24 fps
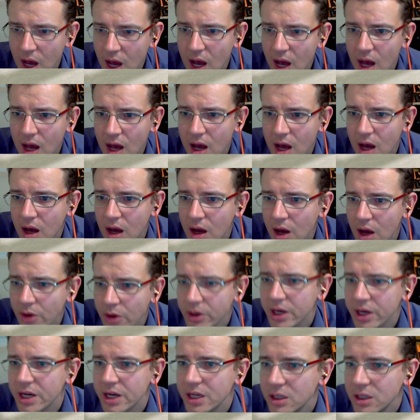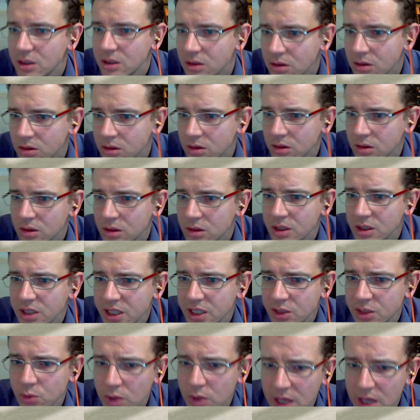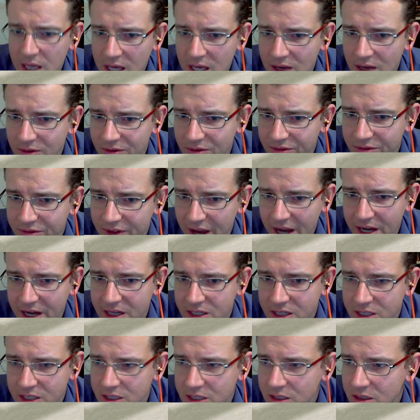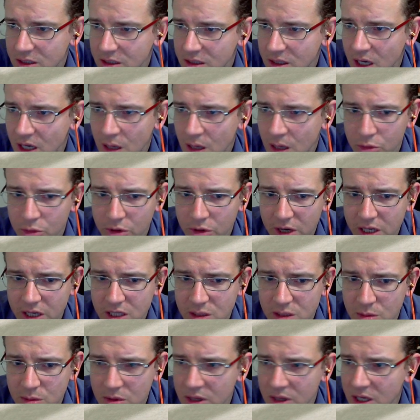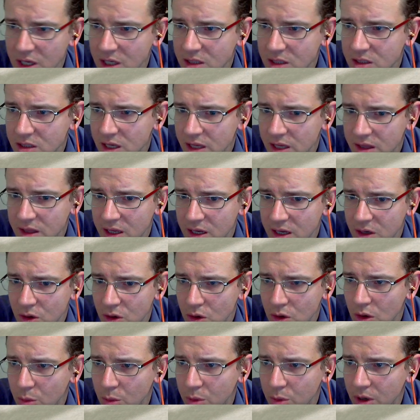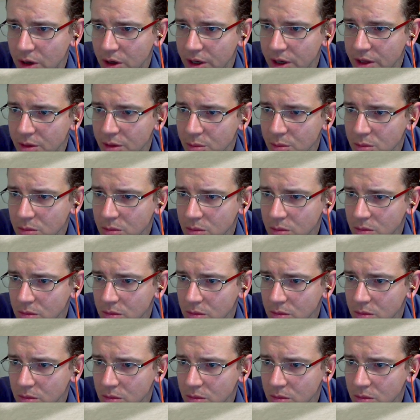Ah, okay. Did we in fact upgrade some things and then not apply them?